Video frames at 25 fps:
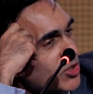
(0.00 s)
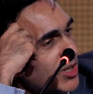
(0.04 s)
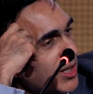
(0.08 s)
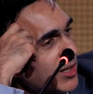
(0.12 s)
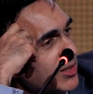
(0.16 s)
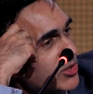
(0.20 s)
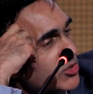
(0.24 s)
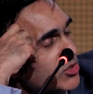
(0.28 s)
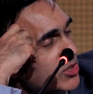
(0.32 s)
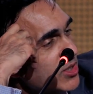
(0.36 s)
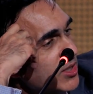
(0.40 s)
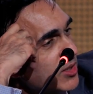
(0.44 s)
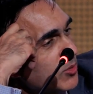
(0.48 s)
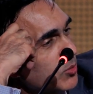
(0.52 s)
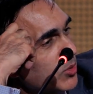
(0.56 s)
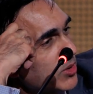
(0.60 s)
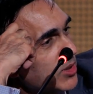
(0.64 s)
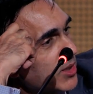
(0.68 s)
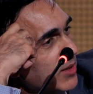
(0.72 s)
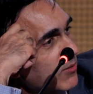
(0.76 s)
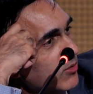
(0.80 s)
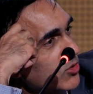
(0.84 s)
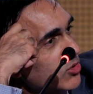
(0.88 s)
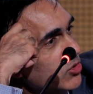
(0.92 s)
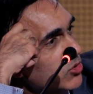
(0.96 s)
challenge
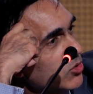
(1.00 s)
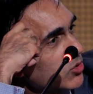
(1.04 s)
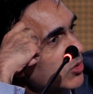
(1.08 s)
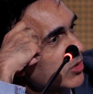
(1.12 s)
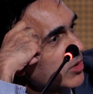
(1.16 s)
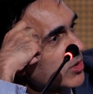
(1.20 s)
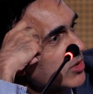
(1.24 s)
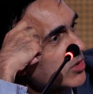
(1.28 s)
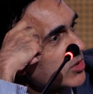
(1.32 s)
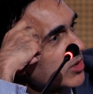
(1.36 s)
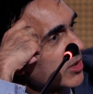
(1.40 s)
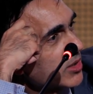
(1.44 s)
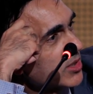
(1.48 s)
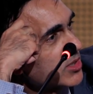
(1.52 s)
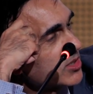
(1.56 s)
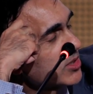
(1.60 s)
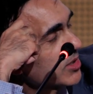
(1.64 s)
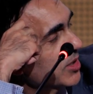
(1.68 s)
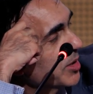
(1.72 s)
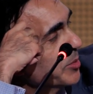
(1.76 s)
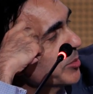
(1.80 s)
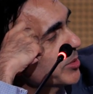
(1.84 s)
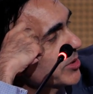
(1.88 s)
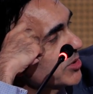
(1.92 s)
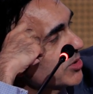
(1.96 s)
whenever you're doing these studies in
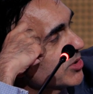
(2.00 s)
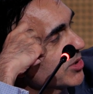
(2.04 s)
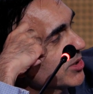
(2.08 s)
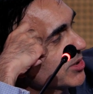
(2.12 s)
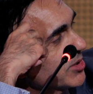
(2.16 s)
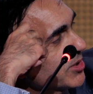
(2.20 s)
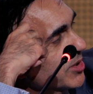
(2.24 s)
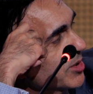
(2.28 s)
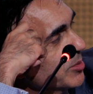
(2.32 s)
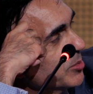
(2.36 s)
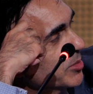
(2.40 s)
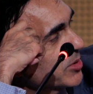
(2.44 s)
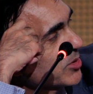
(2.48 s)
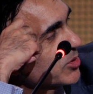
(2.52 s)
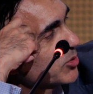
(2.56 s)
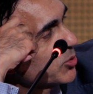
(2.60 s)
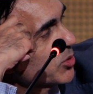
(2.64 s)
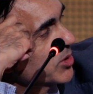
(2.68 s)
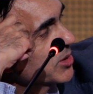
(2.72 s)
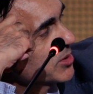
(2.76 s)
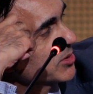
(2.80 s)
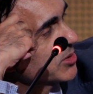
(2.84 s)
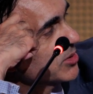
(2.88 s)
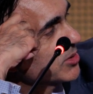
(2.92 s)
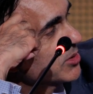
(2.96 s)
that much detail. But it's
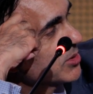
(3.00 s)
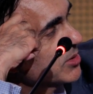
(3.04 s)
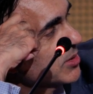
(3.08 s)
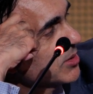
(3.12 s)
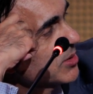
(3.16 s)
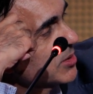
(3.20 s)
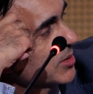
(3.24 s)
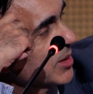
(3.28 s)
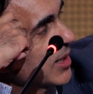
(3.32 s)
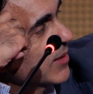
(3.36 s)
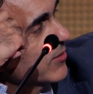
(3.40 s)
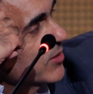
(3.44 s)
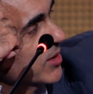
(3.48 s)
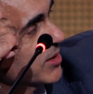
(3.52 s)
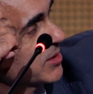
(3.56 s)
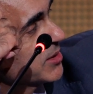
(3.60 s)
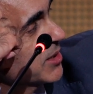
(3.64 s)
great to have